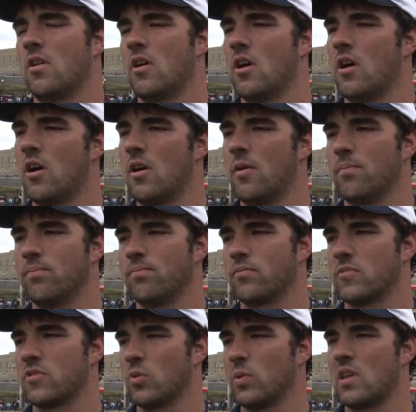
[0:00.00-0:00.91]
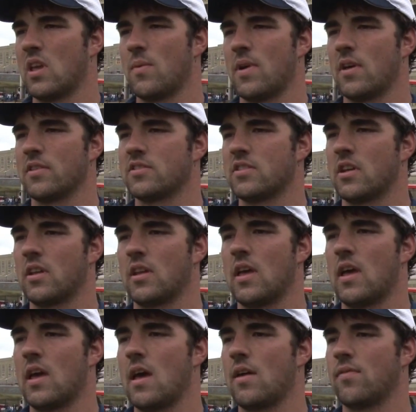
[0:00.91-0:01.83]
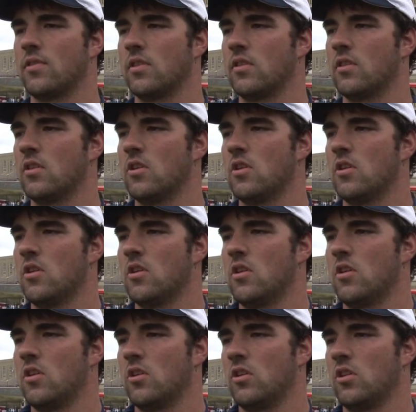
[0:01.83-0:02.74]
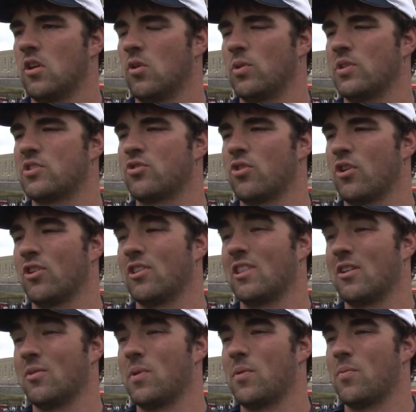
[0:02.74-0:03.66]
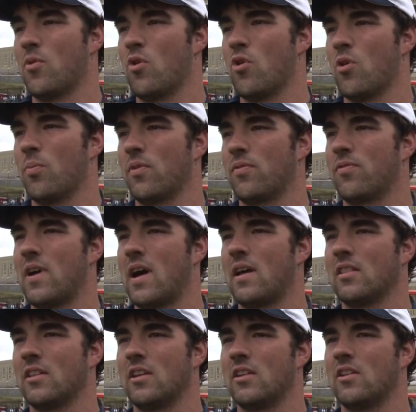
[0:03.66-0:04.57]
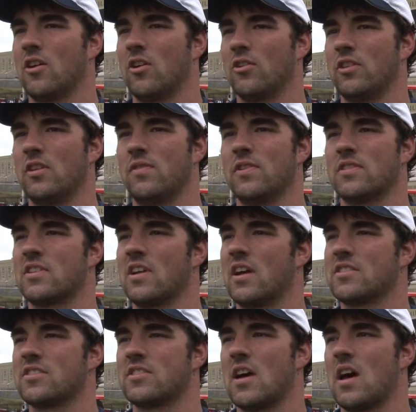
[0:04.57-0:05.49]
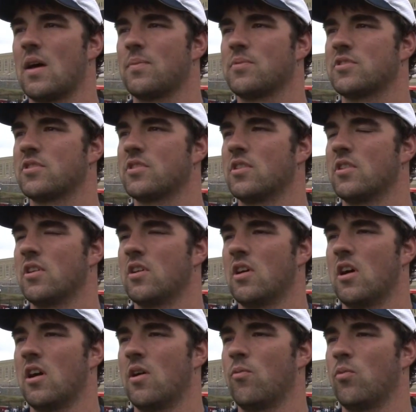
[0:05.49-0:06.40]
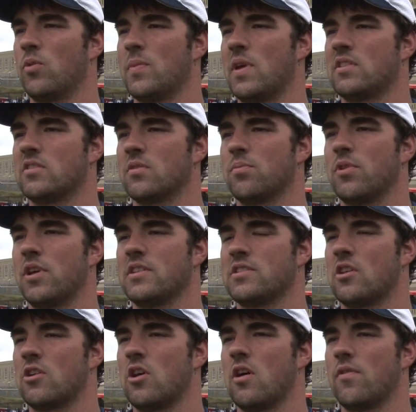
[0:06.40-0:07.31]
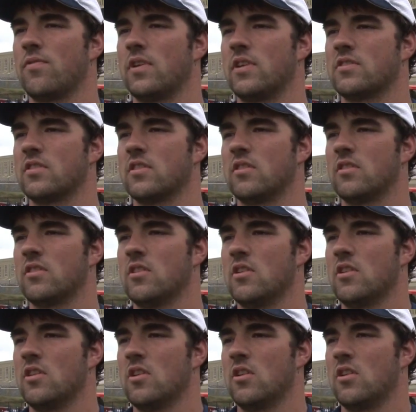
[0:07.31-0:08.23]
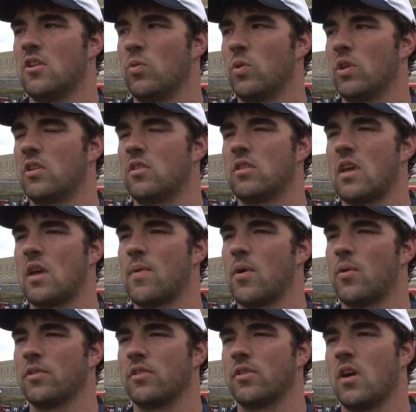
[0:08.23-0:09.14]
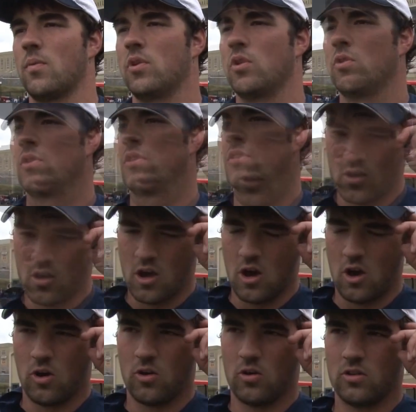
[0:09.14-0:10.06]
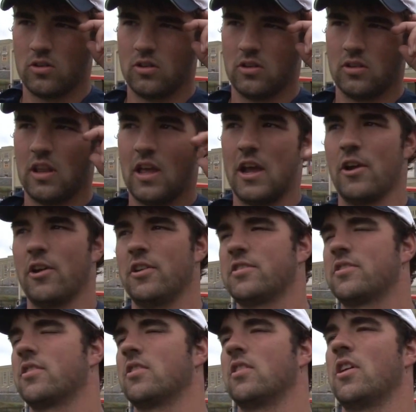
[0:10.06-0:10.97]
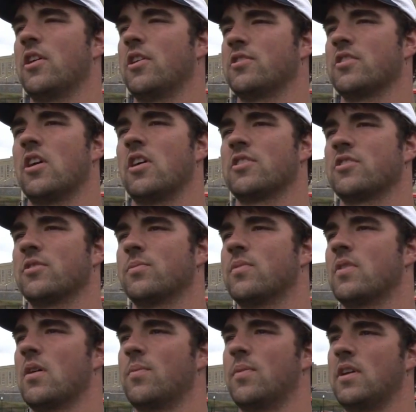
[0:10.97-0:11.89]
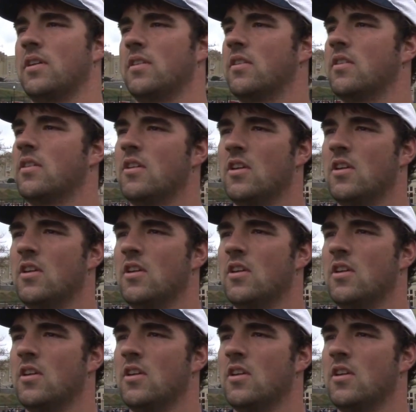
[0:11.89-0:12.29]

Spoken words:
So we came out the second half and, you know, we struggled a little bit more, but finally our defense got stops. We made some plays on offense and, you know, we came out with a W. Oh, Larry's awesome. I mean,